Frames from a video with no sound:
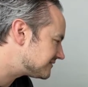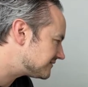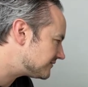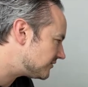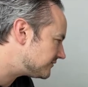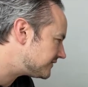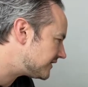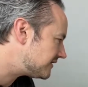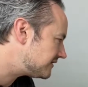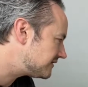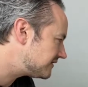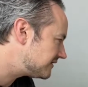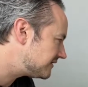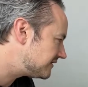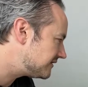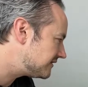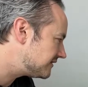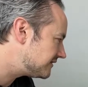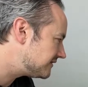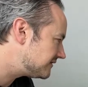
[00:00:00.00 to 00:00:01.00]
Hover,
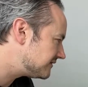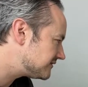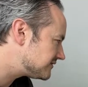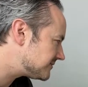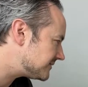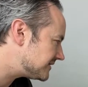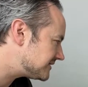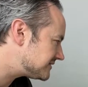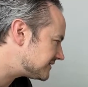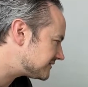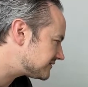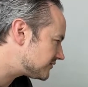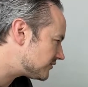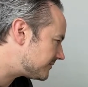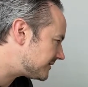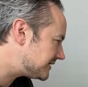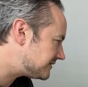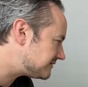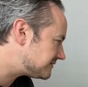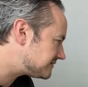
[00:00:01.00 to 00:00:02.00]
26
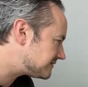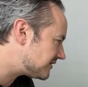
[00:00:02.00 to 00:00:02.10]
comments.